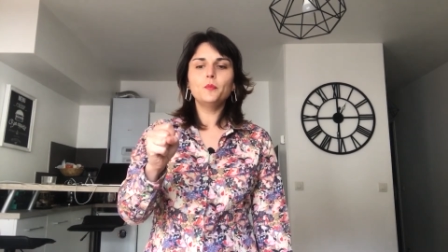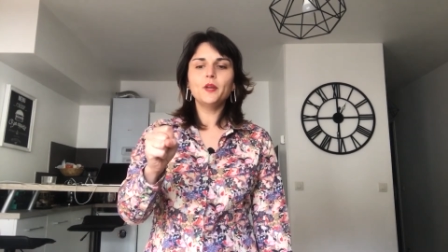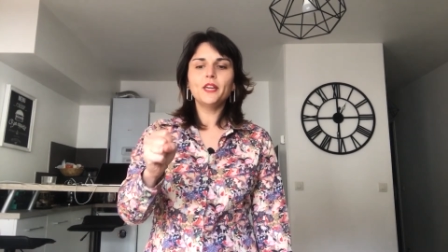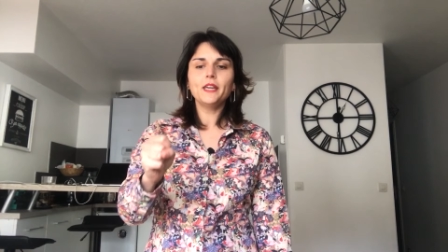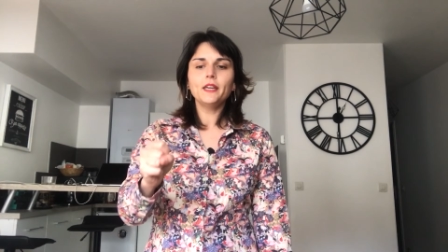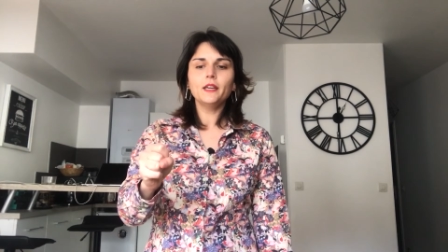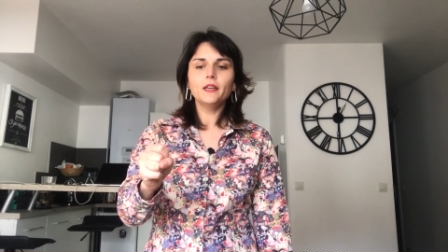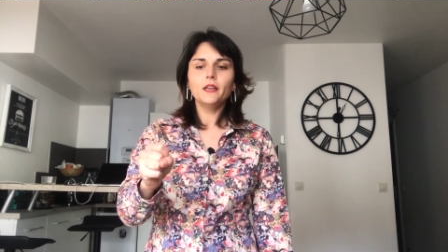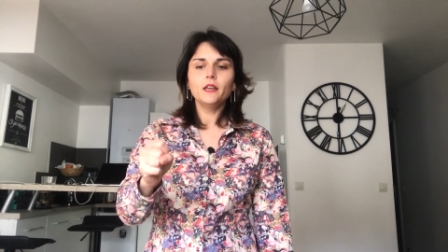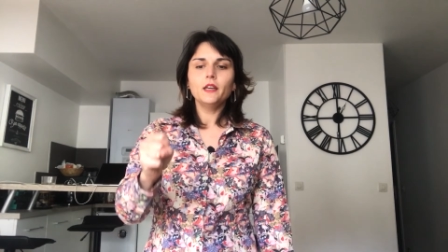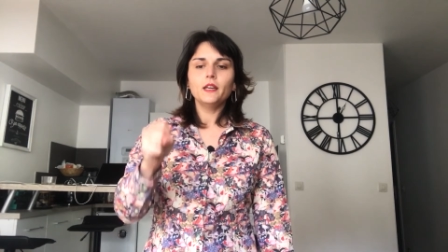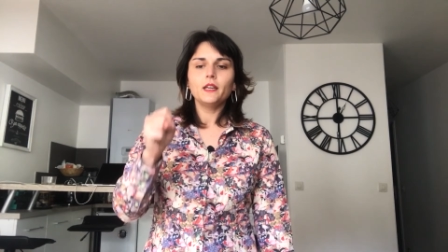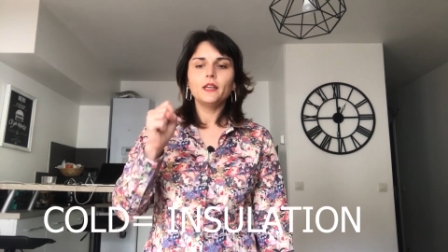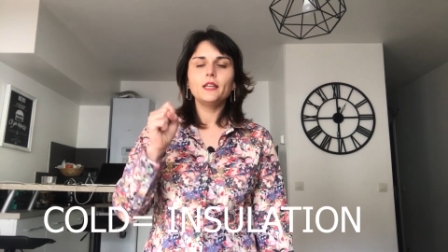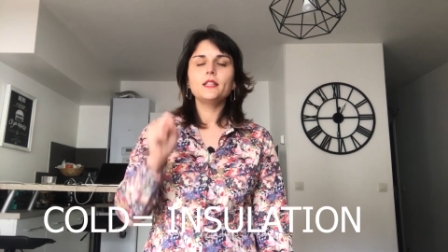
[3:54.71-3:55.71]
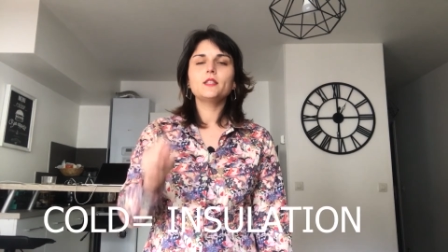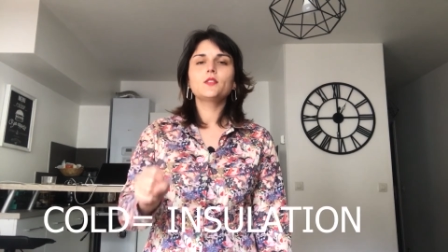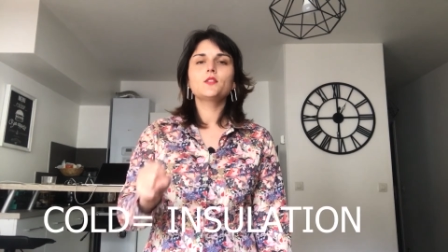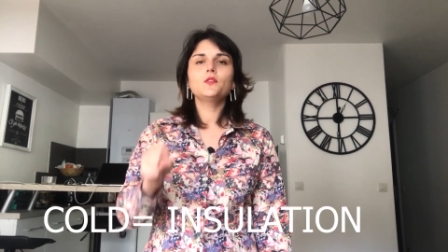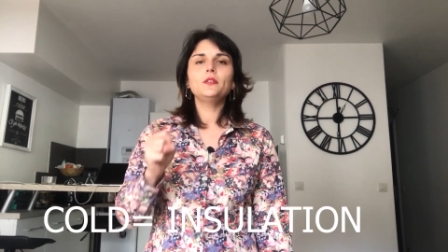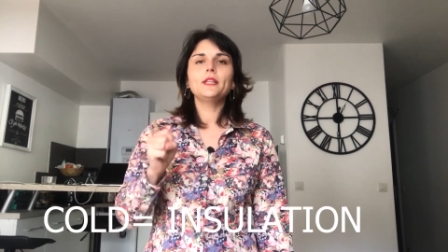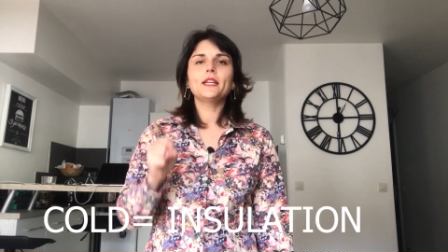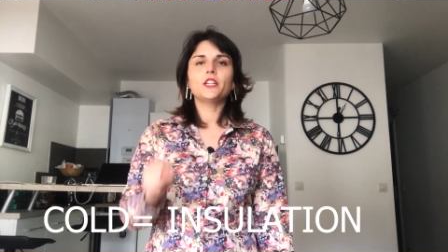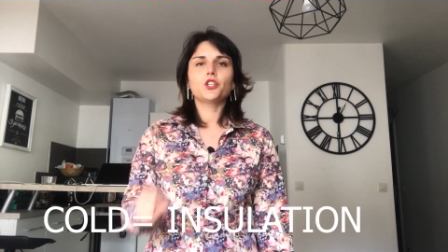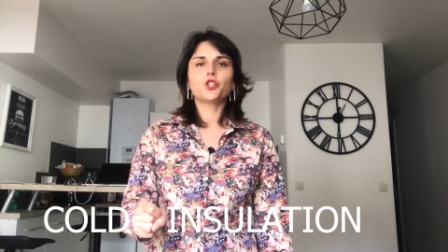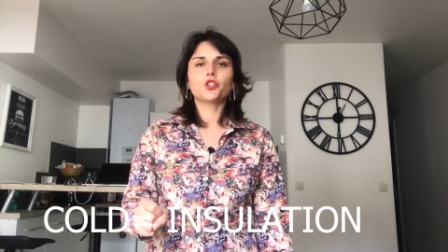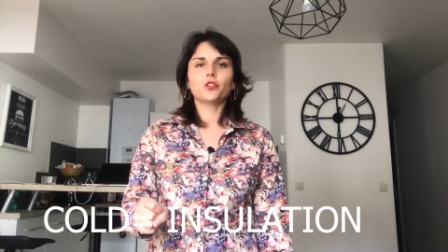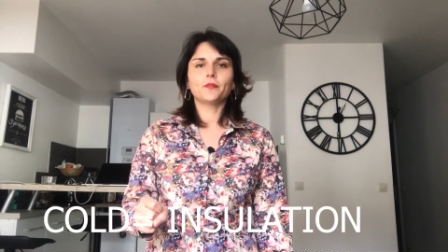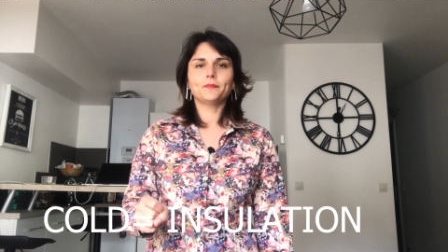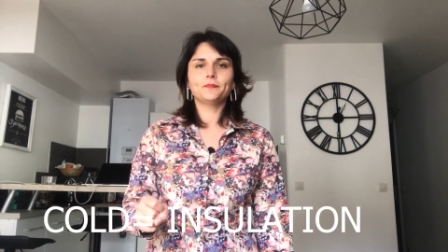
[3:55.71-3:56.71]
be
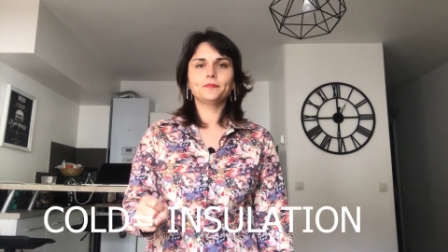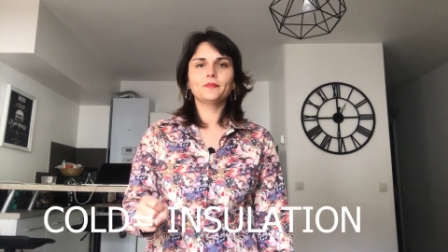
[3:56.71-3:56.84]
insulation.